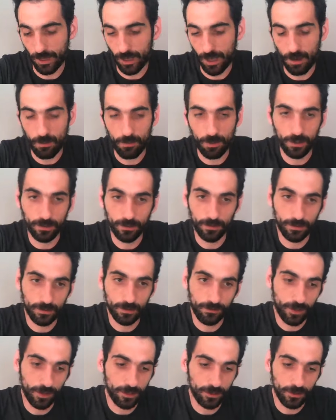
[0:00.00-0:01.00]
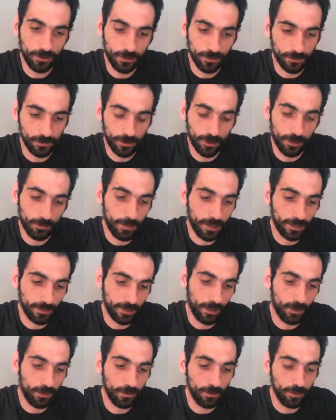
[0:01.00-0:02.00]
I want notification controller, but
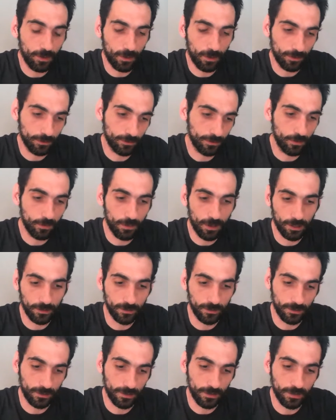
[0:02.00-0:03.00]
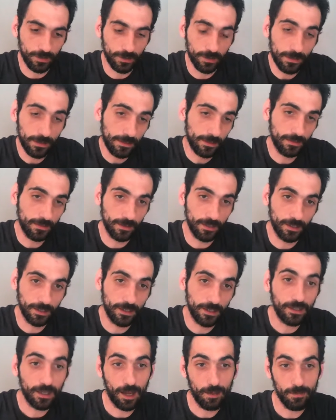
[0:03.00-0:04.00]
I also want the
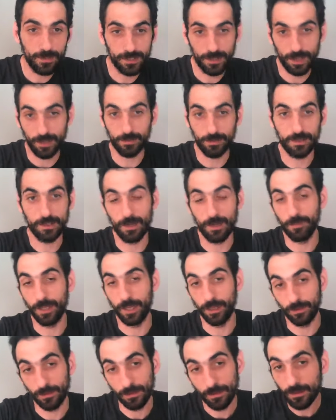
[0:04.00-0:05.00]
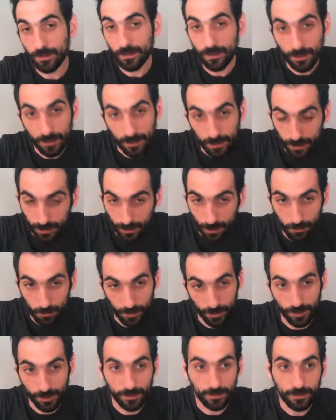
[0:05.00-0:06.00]
GitHub status update
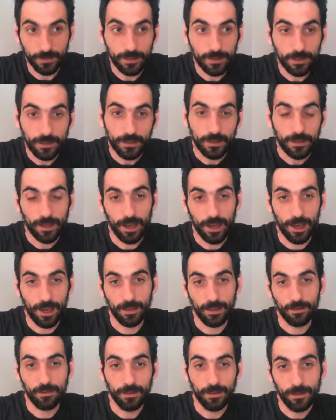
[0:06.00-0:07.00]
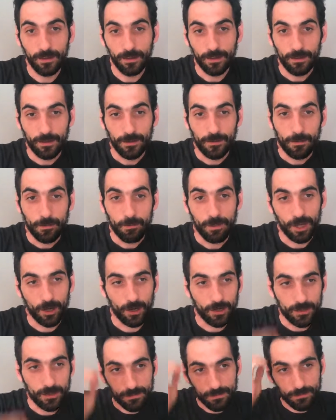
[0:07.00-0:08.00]
component. Yeah. And
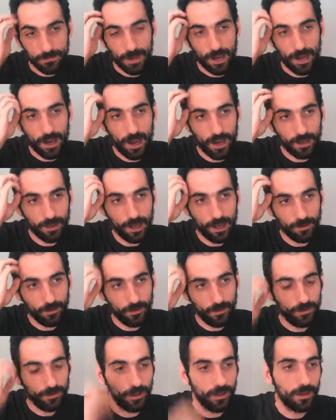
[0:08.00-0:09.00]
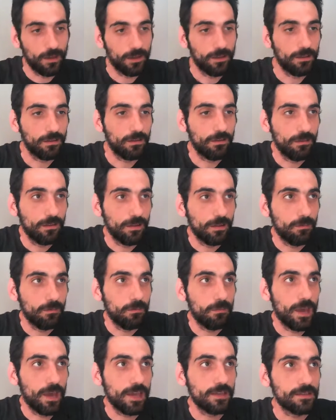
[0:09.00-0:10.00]
because I don't think it
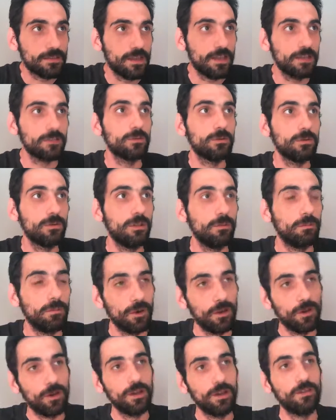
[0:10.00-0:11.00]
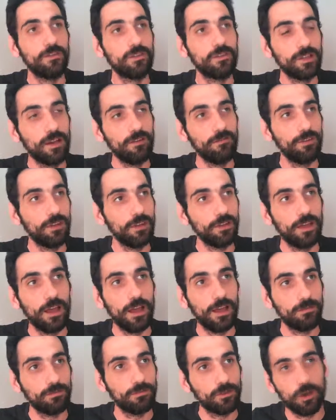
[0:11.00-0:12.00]
makes sense to deploy something
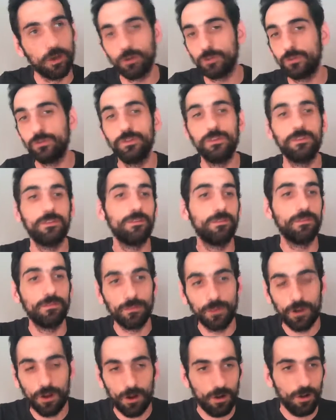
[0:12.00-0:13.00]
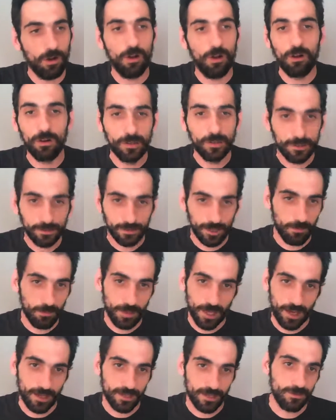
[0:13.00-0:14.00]
that talks with all these
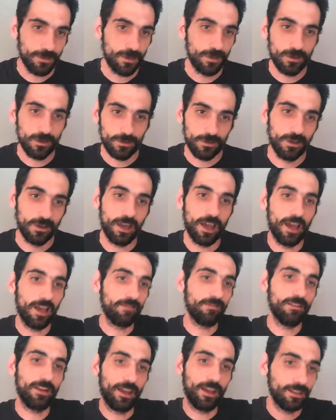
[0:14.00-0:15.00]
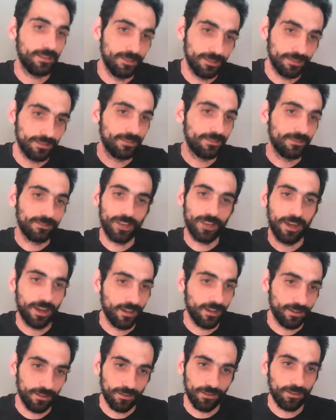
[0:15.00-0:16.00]
APIs, because you'll have like this
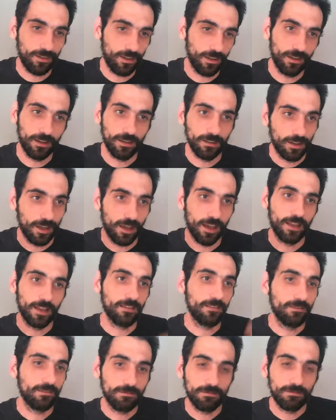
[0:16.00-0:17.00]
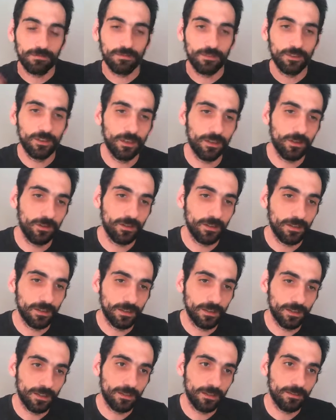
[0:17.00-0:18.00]
gigantic thing that,
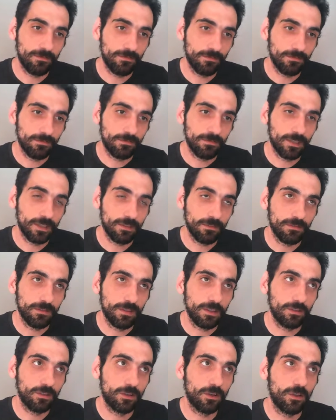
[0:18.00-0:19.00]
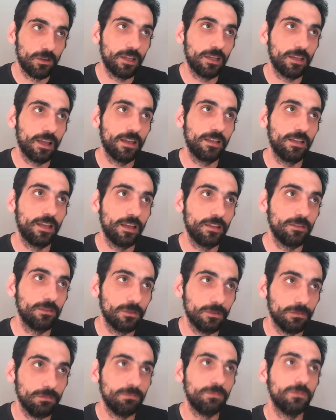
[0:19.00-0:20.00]
the toolkit idea is
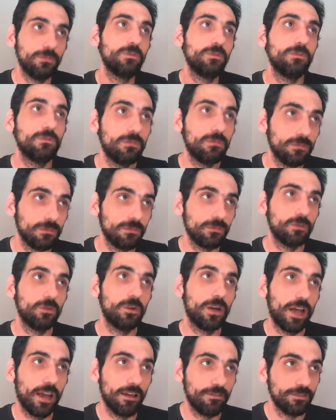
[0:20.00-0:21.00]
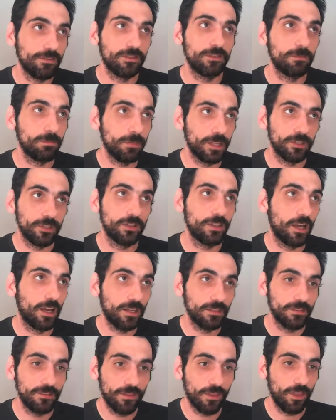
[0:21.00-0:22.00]
to have
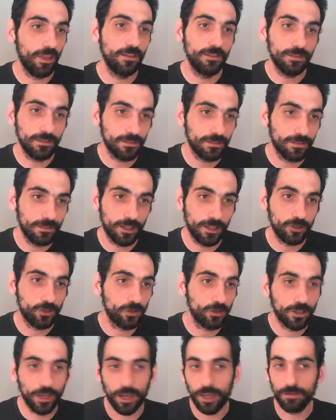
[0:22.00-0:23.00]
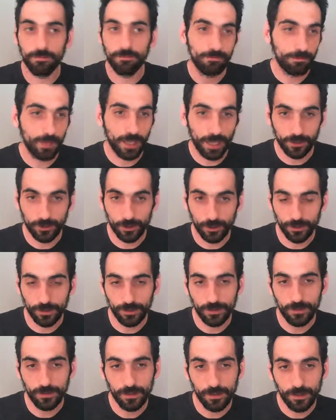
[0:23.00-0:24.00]
specialized things that you can pick and
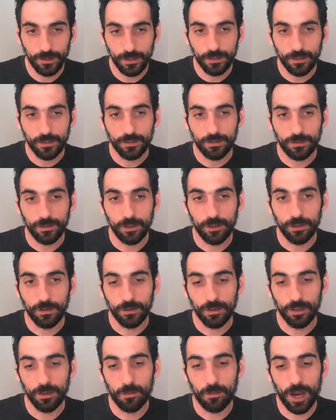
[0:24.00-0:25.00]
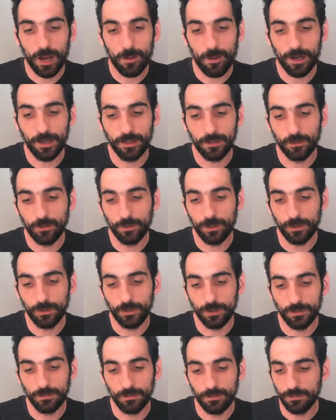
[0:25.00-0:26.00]
choose. So in my mind, we
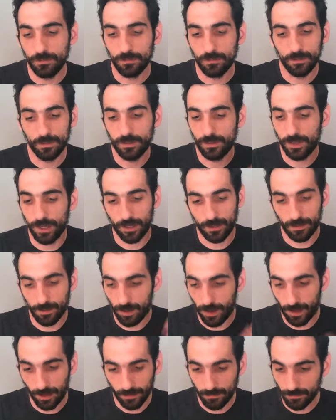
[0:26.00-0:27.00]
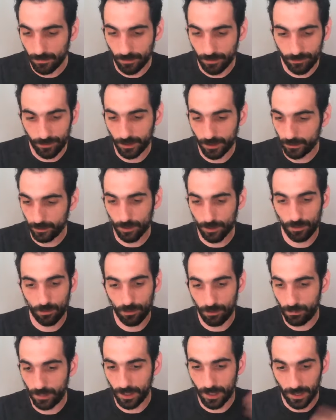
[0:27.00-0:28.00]
could create like the first one
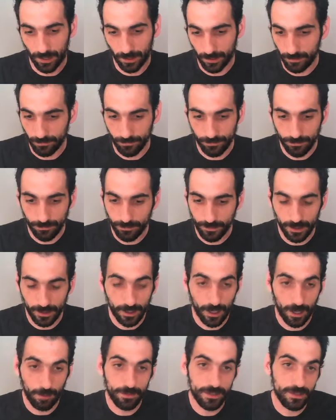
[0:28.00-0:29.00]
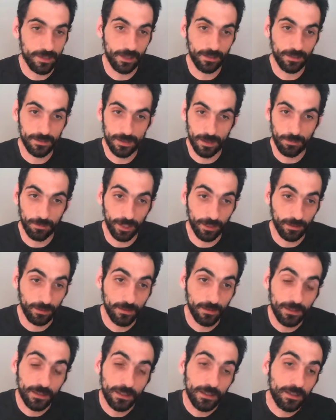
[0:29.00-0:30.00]
would be like a GitHub status update,
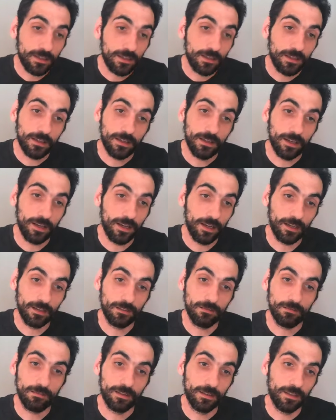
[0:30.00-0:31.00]
and